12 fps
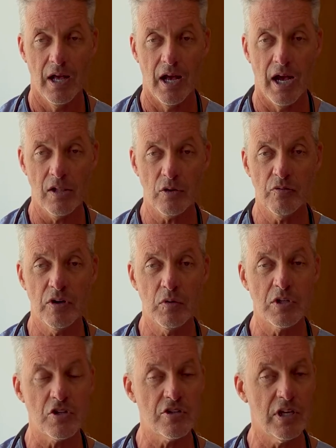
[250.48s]
I look
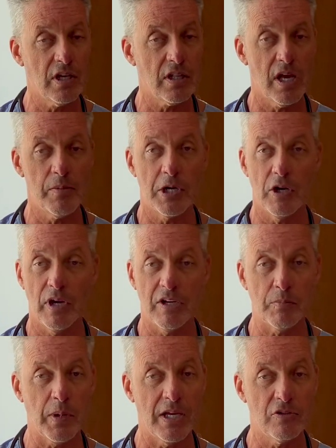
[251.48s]
forward to seeing
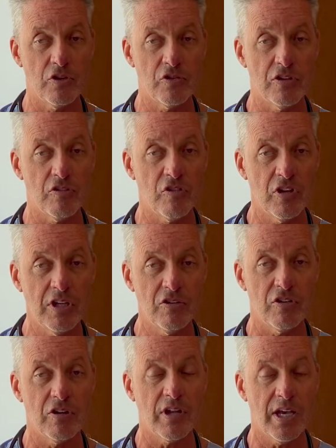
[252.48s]
ClimateRx badges in
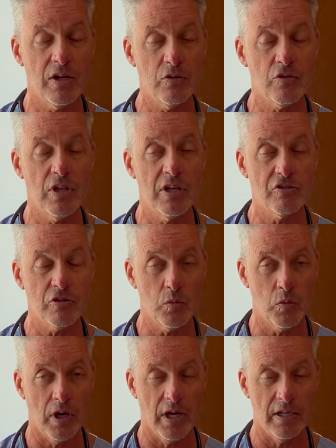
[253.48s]
cities and towns
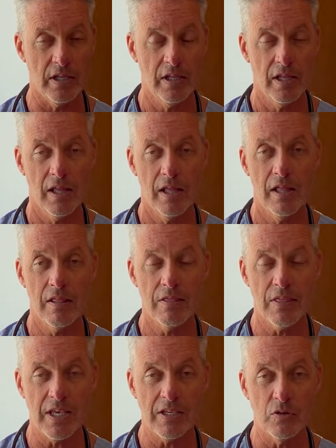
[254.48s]
nationwide.
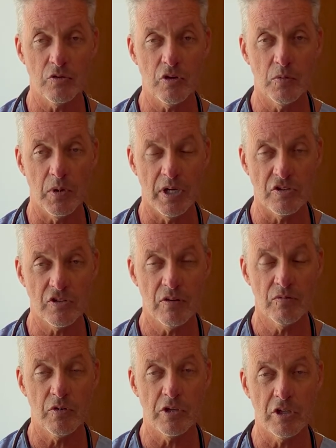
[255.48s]
Thank you so much
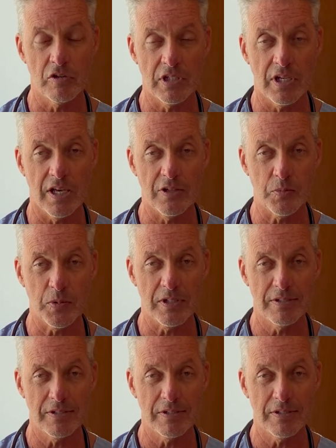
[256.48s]
for your engagement.